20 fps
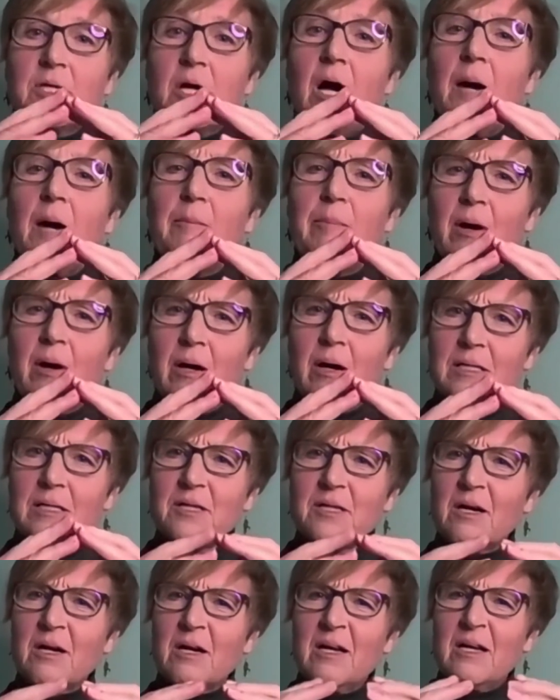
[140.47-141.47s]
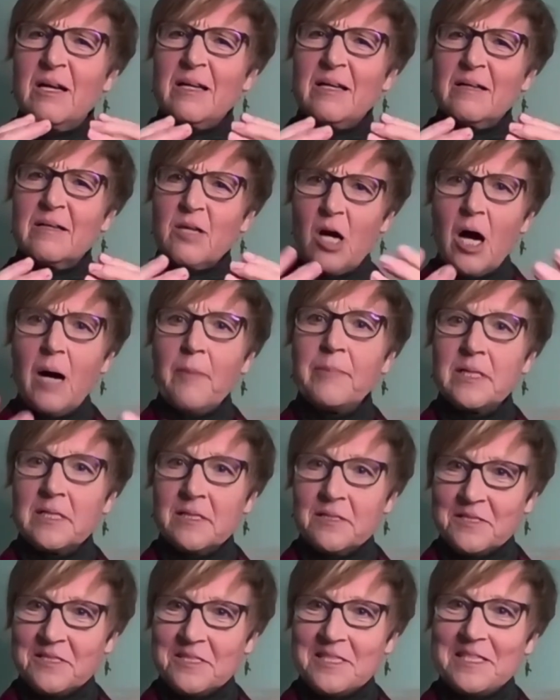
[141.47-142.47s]
top part is our
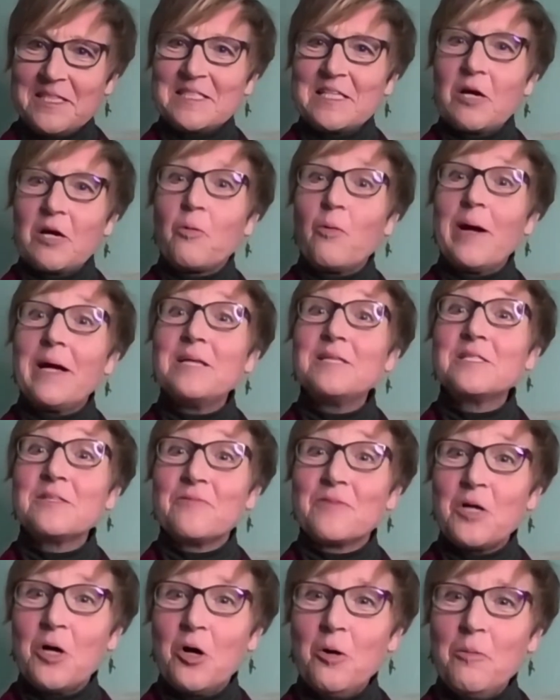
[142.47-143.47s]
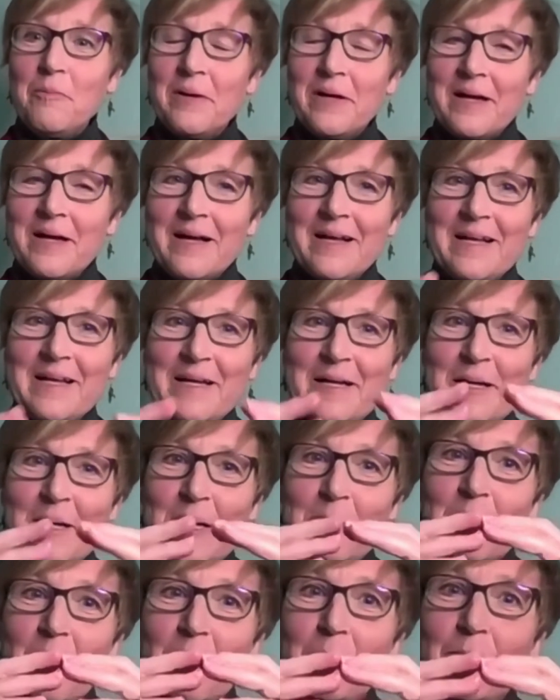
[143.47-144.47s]
competencies, our ways of coping.
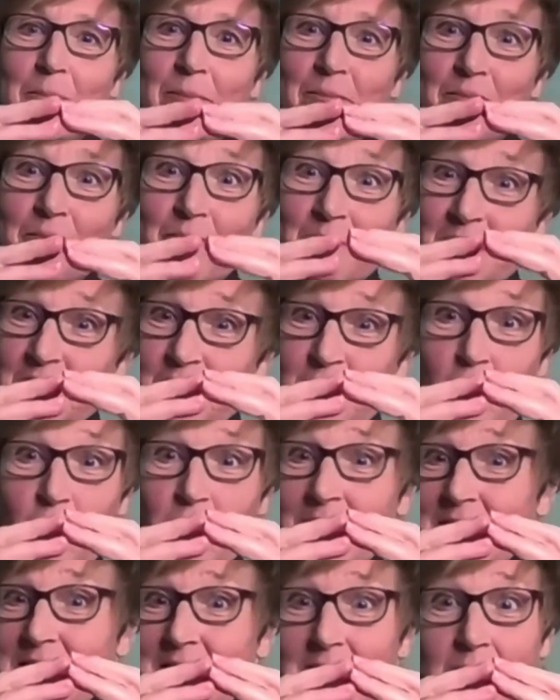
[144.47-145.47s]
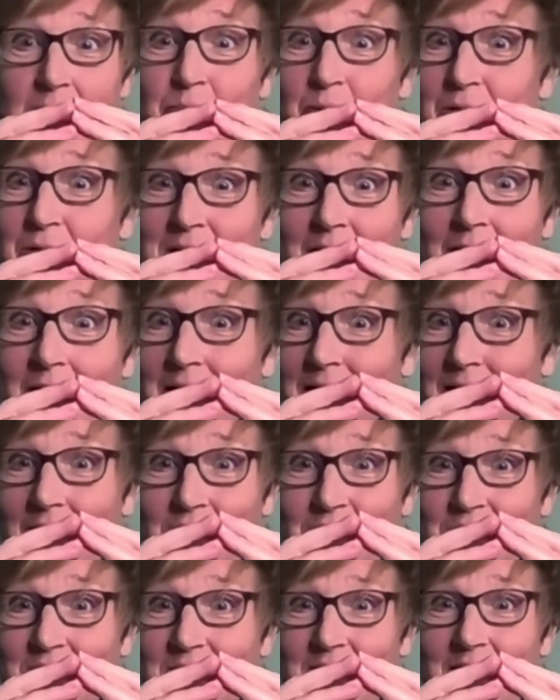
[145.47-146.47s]
But it's only 10% that
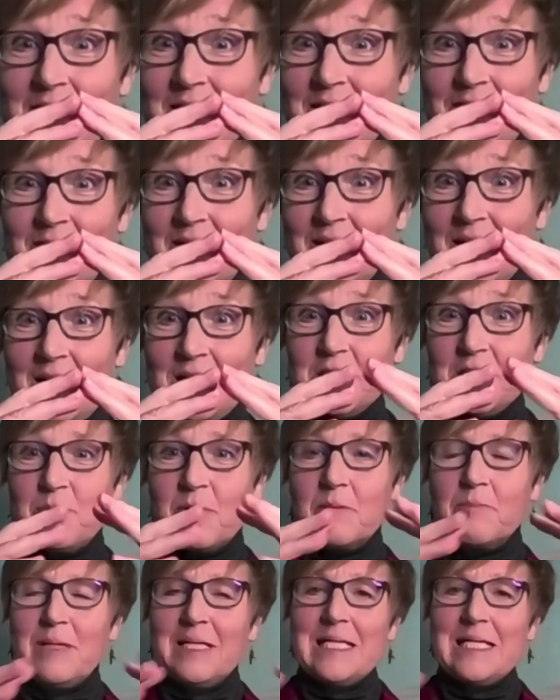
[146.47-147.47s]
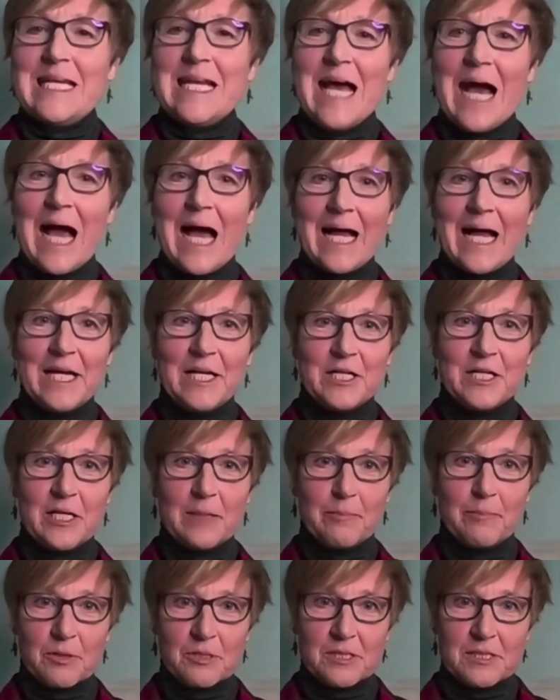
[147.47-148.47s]
you see of an iceberg, but
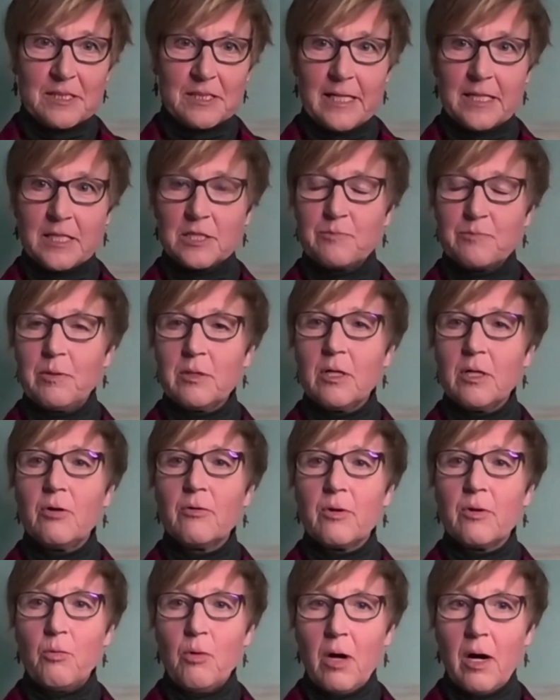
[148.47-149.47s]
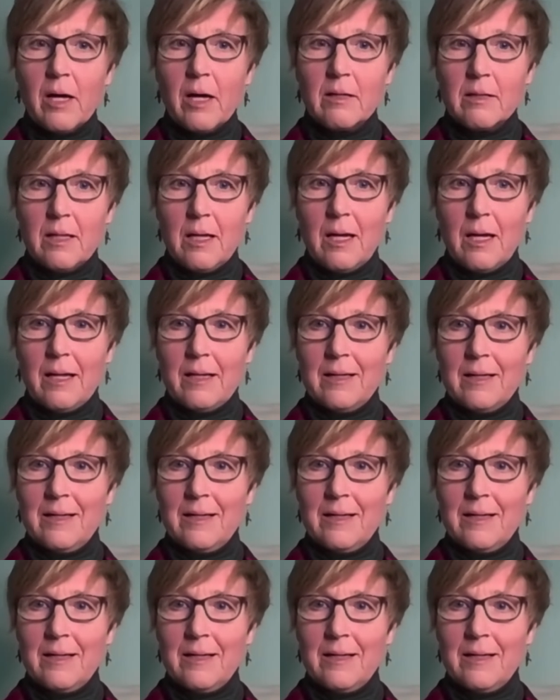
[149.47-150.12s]
90% is below the water line.